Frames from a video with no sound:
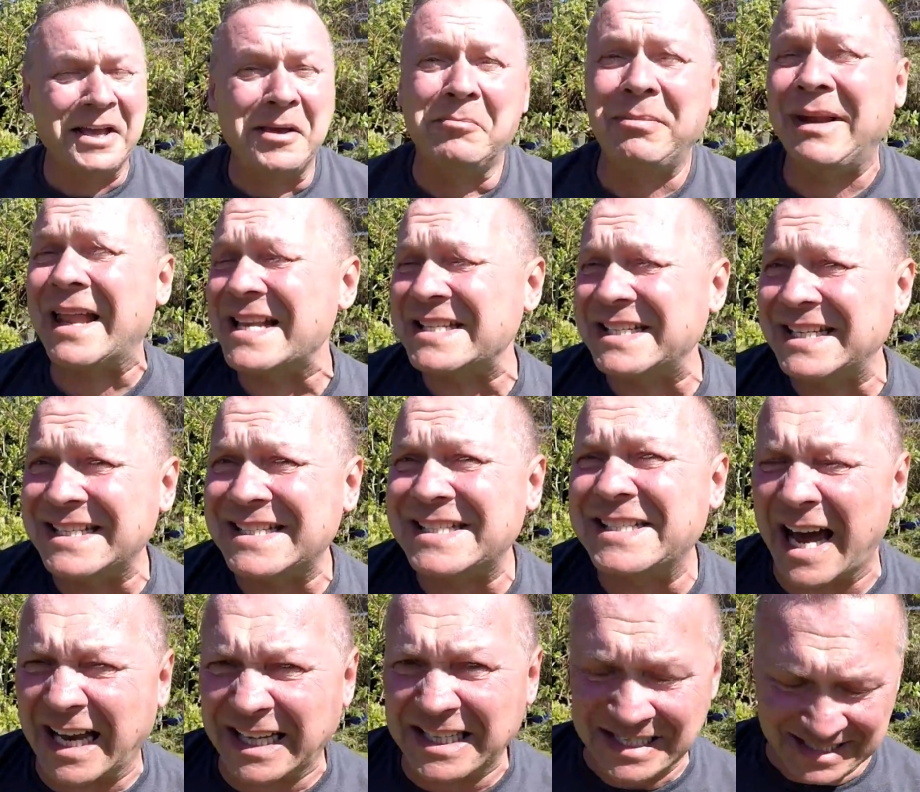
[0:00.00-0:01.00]
Planting is
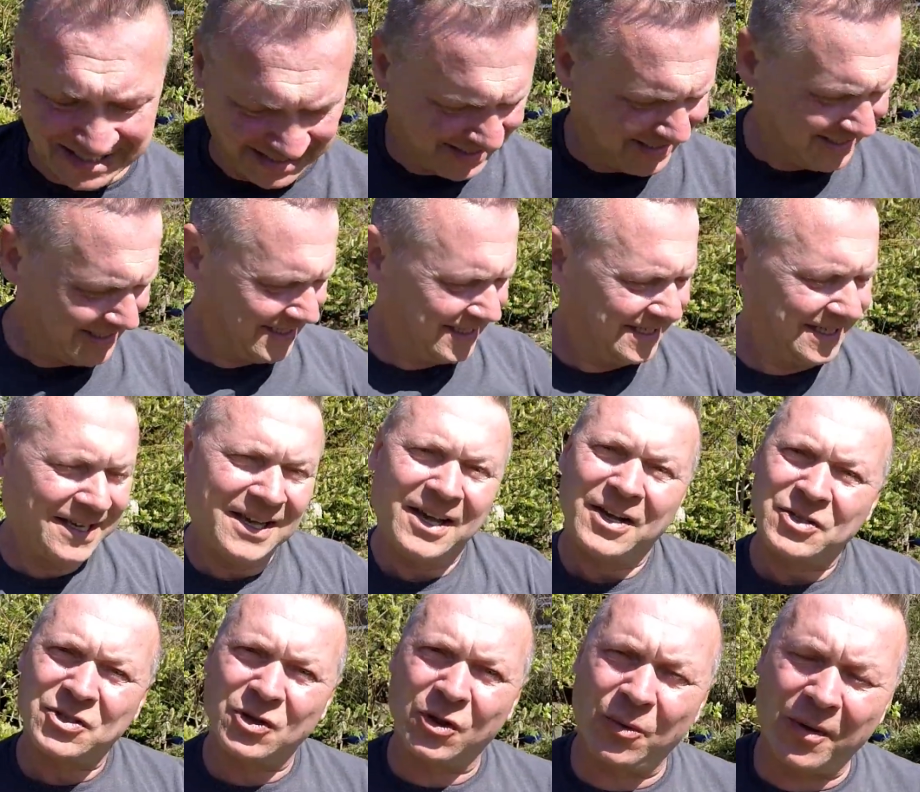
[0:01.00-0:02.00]
done.
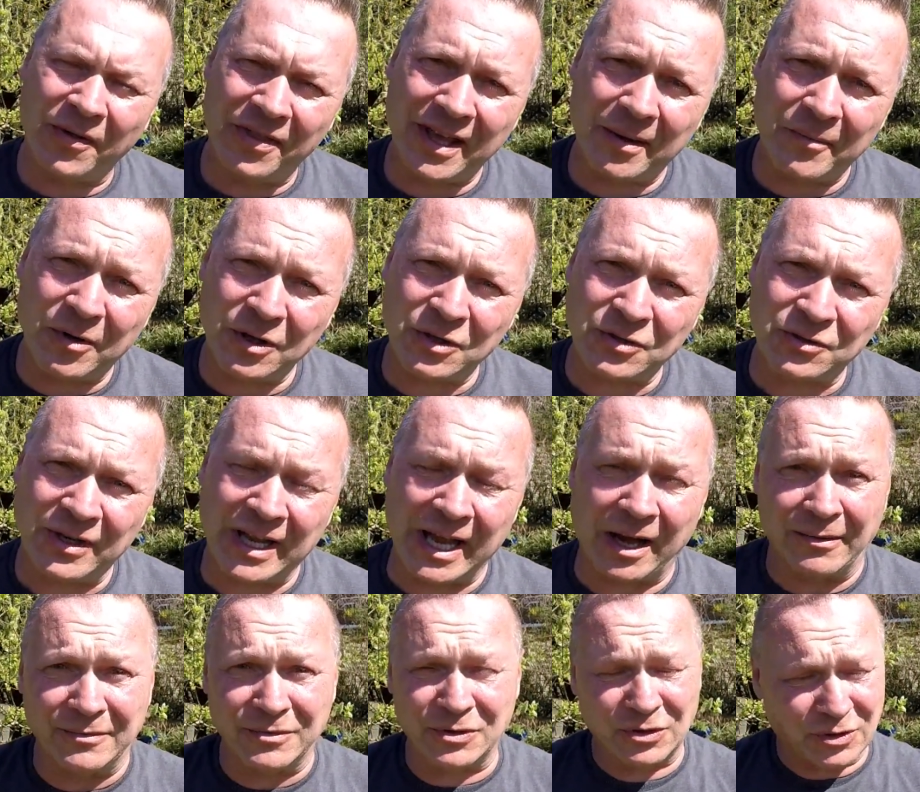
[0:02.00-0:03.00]
So the one thing I'm going to do now,
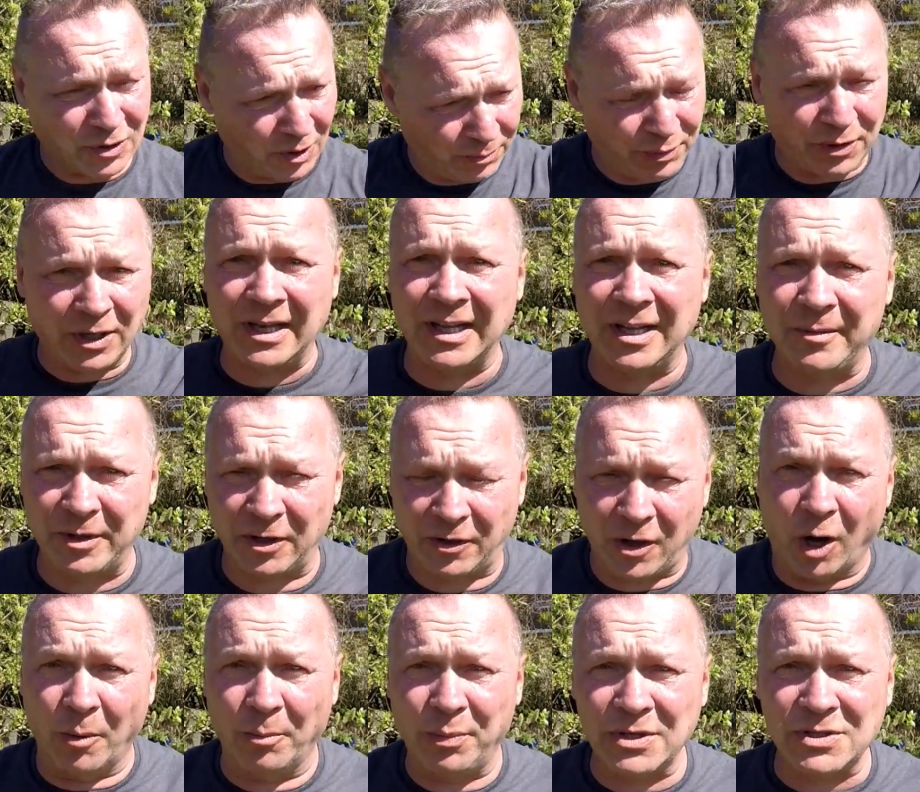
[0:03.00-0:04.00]
I'm going to put a little bit of
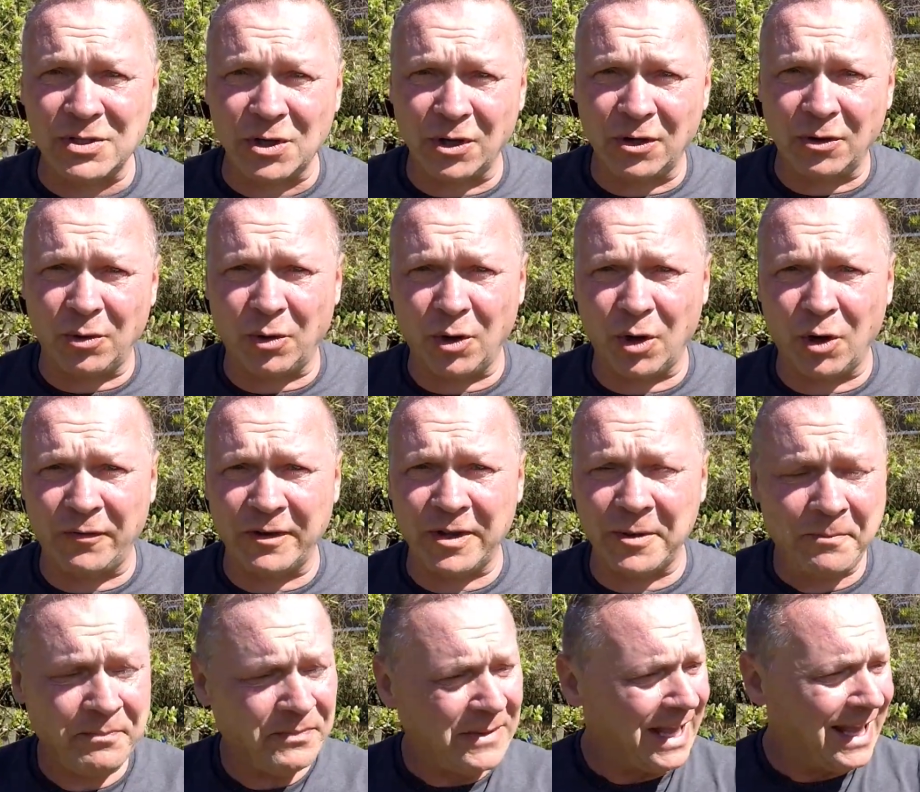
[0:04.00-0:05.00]
compost all over
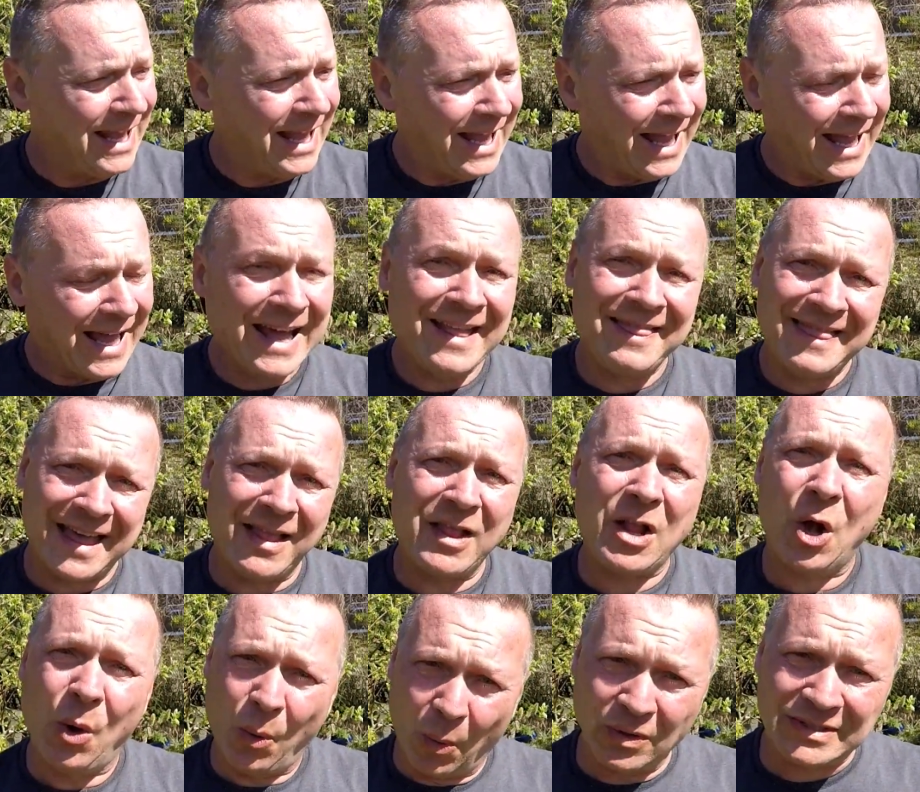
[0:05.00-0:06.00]
them, and then
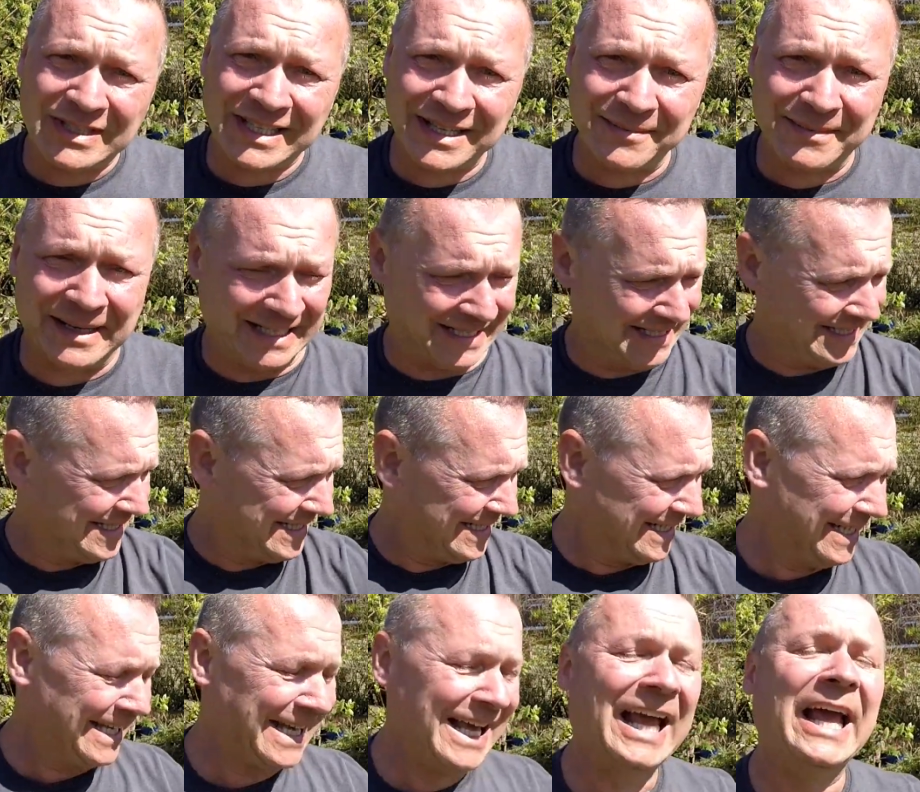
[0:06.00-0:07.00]
water them
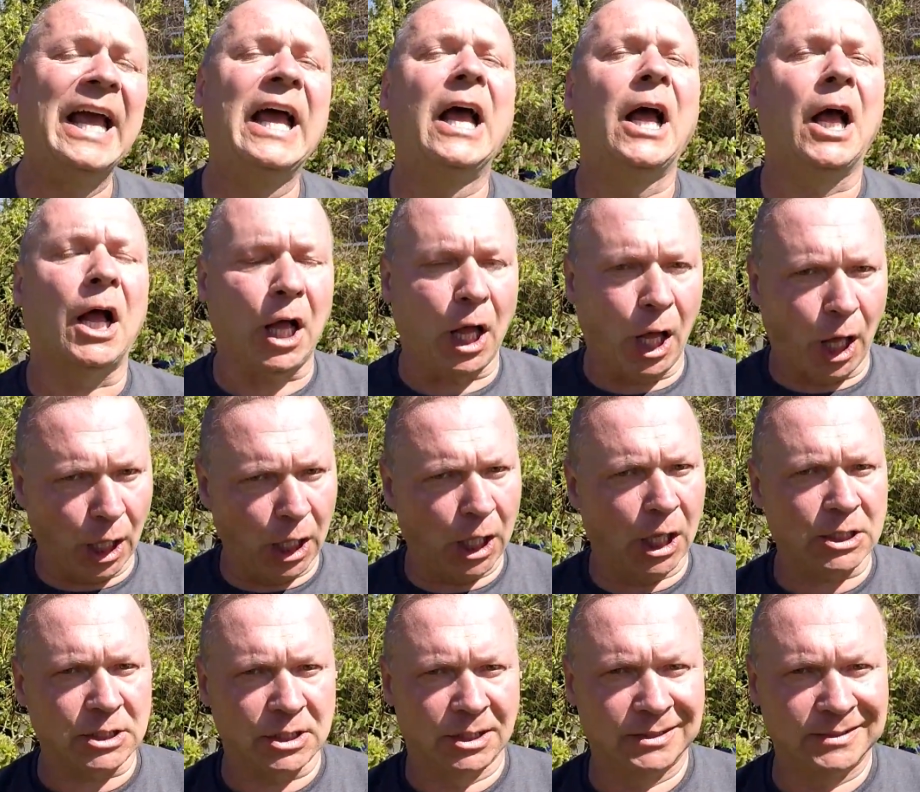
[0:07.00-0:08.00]
a
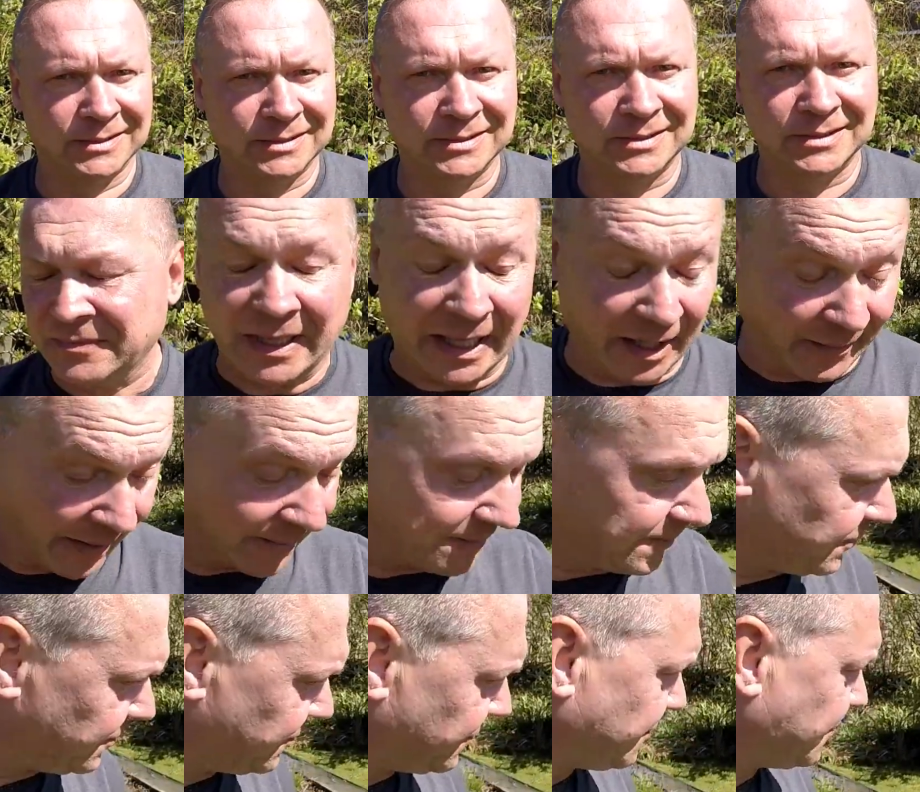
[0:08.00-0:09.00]
lot. Anyway,
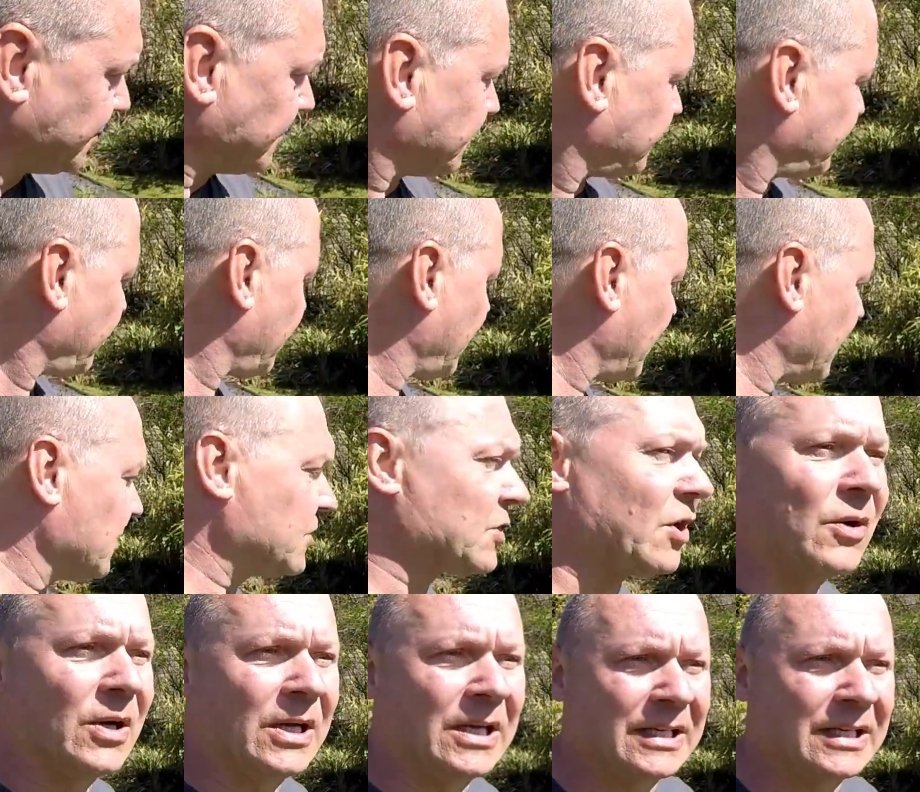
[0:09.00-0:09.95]
so